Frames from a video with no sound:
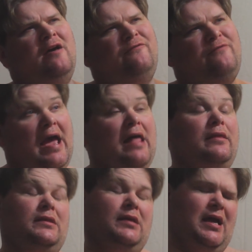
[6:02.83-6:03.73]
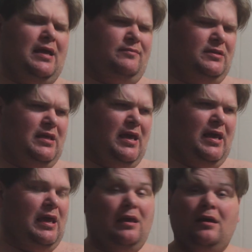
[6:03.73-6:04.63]
Valentine's
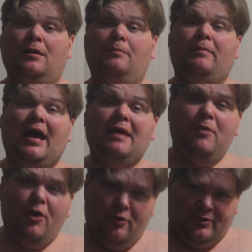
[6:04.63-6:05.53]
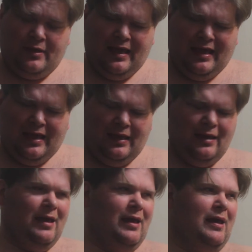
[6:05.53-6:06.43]
Day, my
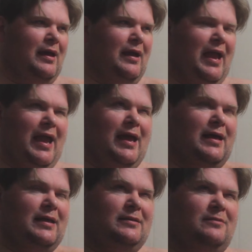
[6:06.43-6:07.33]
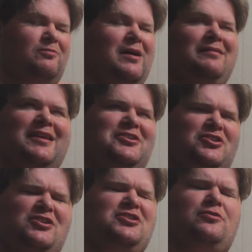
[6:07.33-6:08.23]
birthday, and, well, let's
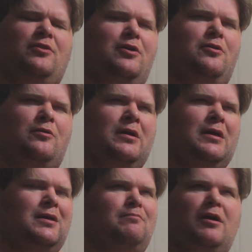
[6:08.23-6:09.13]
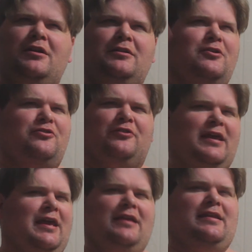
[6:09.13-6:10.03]
just throw Martin Luther
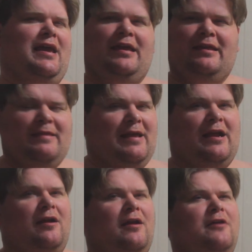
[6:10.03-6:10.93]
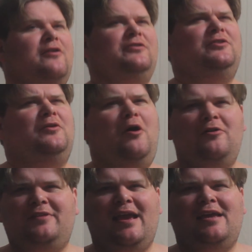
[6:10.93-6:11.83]
King Day in there. Those are
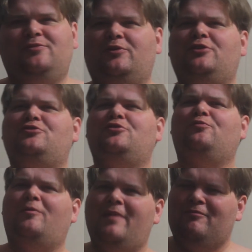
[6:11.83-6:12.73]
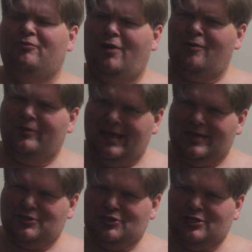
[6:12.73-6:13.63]
all days where you should remember our
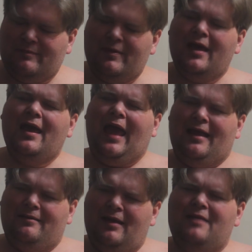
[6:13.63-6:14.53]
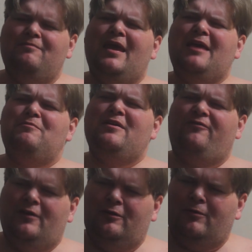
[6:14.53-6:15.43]
relationship and make me
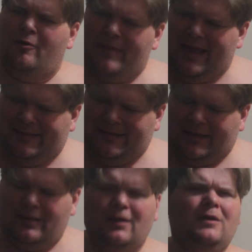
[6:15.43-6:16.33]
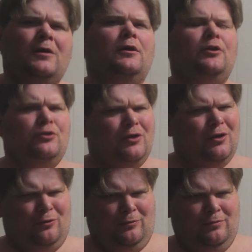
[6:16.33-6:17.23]
feel romantic.
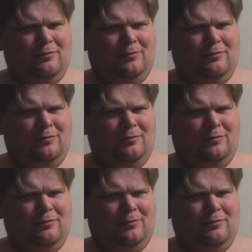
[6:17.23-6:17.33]
No.